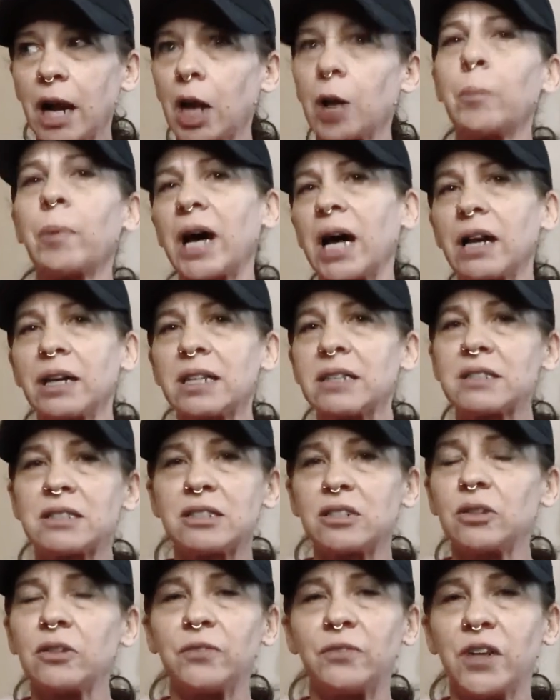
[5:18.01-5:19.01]
Our body is
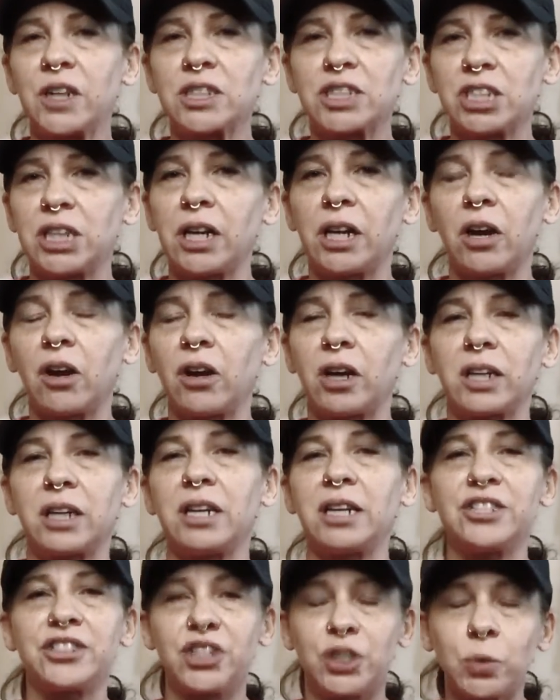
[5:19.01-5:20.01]
still functioning on an
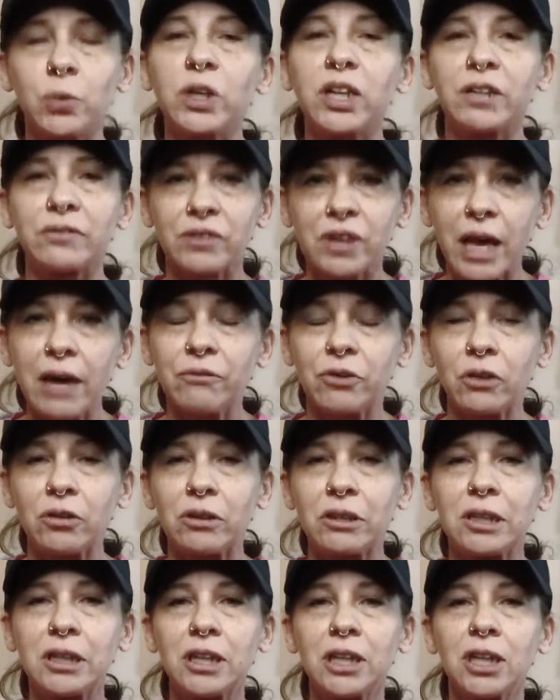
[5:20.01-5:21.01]
intuitive
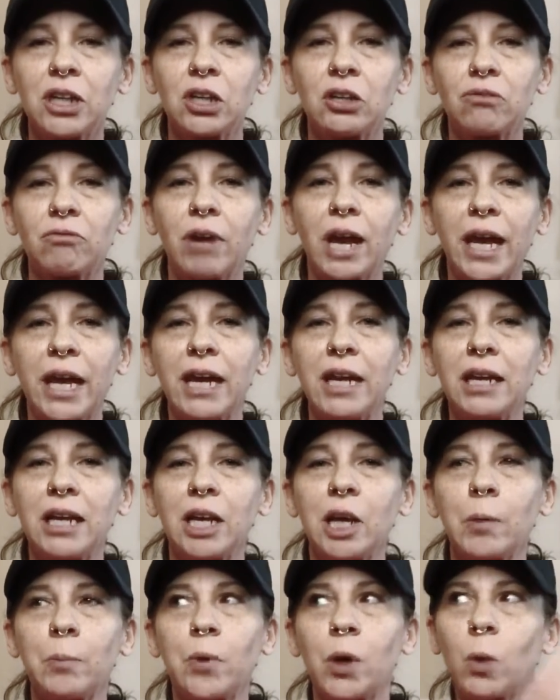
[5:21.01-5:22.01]
level,
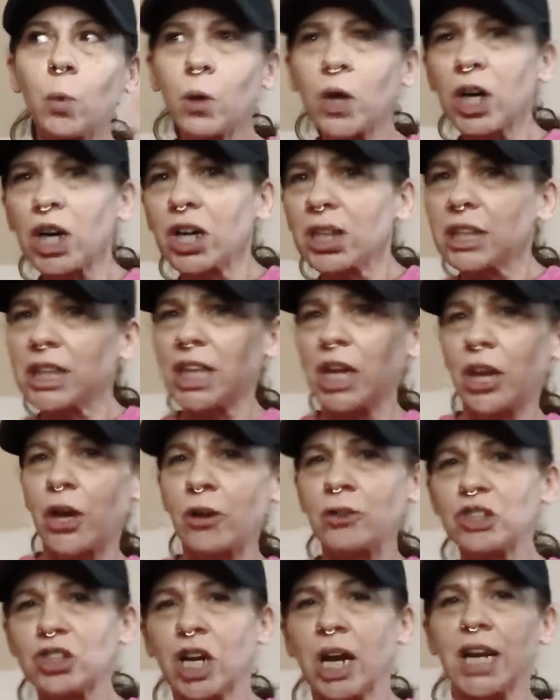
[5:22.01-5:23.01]
right? But we're,
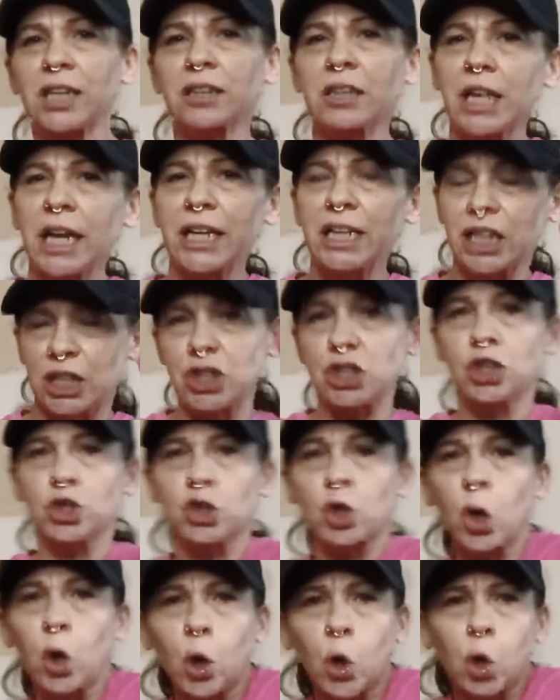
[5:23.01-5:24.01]
trying to like
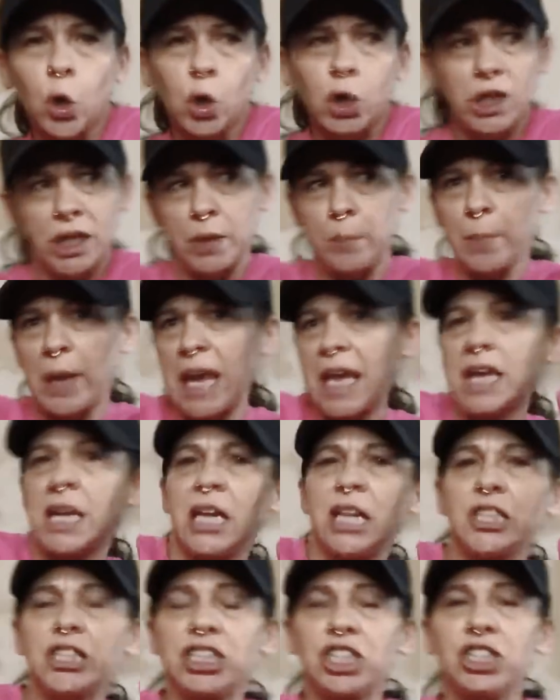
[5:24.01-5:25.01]
control and
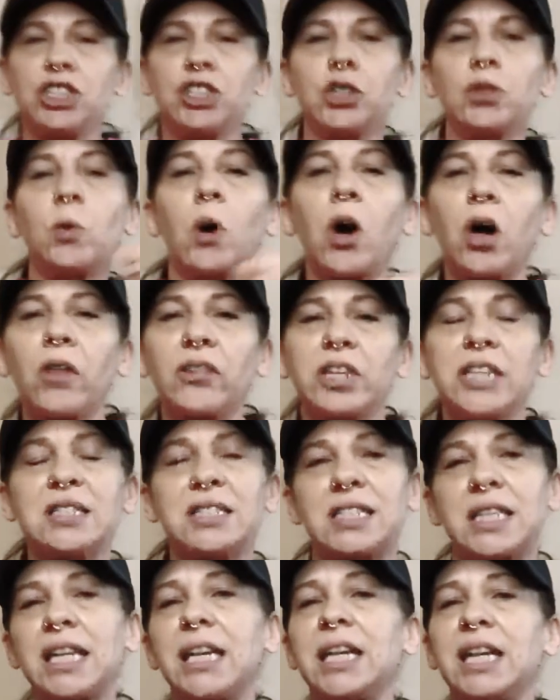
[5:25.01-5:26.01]
manage and do all these
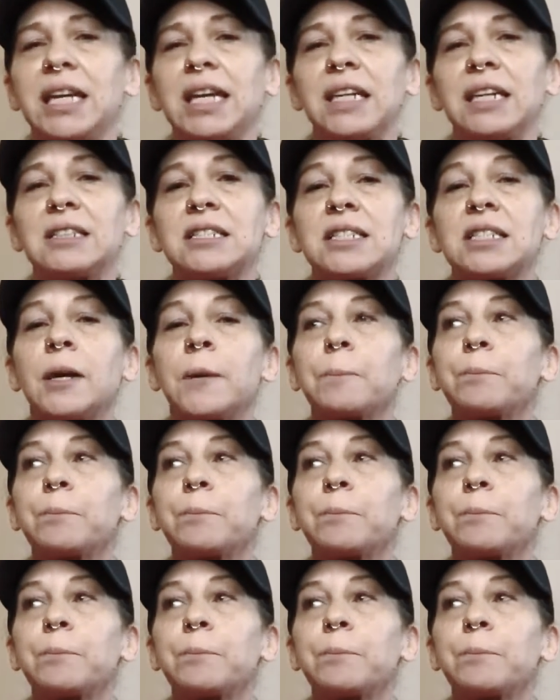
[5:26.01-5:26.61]
things.